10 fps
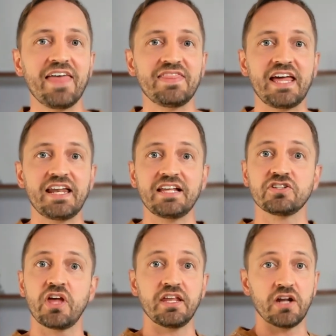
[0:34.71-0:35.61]
And then
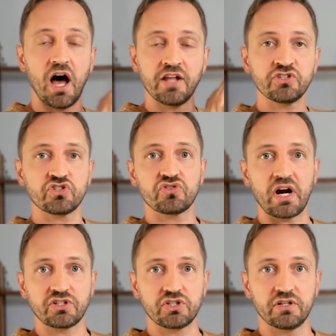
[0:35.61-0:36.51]
in an
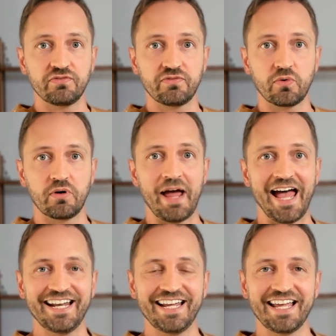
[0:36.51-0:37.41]
unstructured
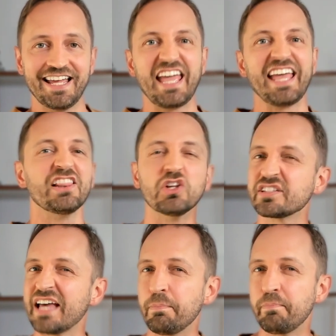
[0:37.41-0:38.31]
format, it
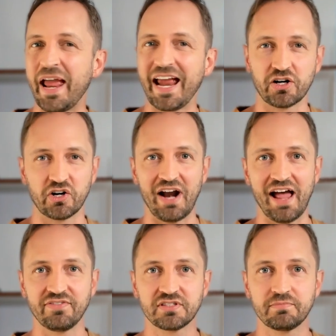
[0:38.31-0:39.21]
looks at
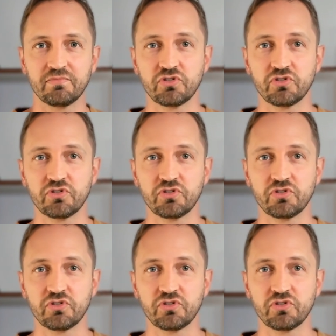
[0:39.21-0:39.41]
paragraphs.